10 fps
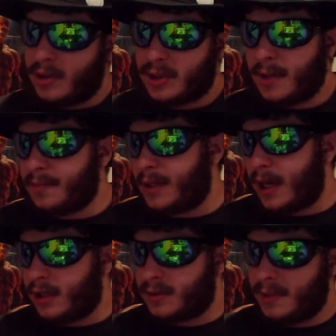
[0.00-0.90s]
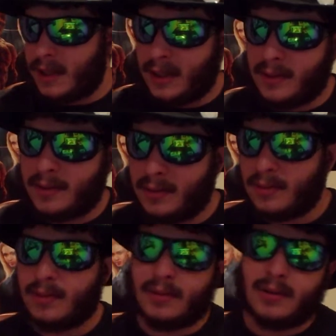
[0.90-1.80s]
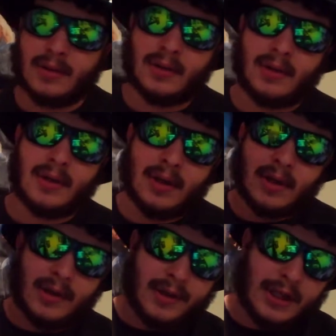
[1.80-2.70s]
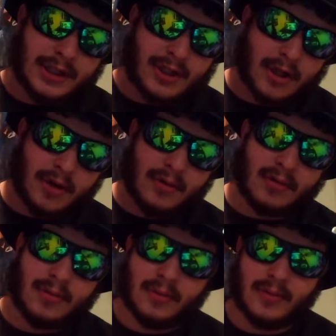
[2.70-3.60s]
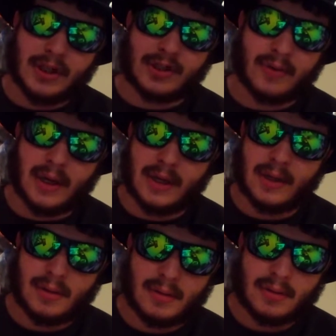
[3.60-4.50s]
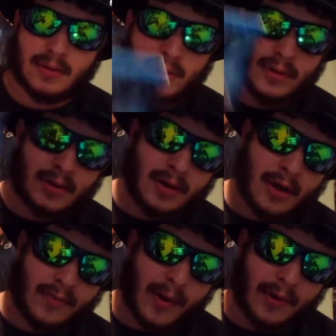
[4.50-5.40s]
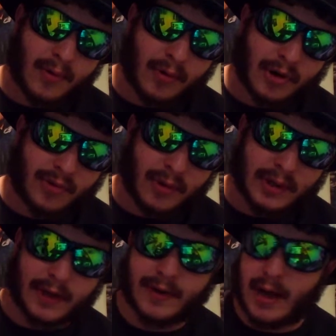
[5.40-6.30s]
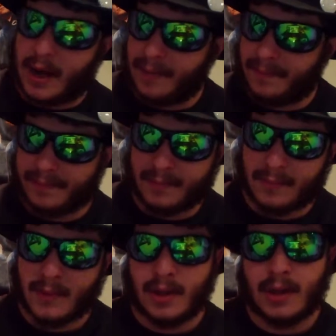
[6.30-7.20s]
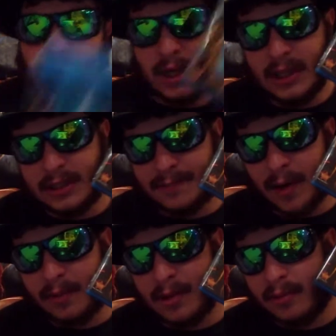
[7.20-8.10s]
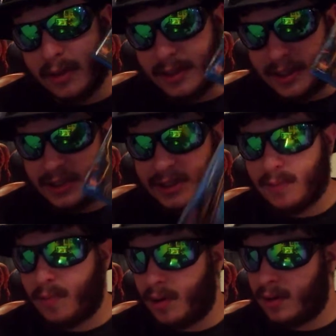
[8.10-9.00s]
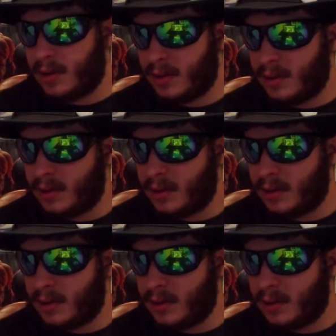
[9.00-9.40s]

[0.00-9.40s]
Something tells me these two, these three, probably the worst ones I've got. And this is probably the only decent one.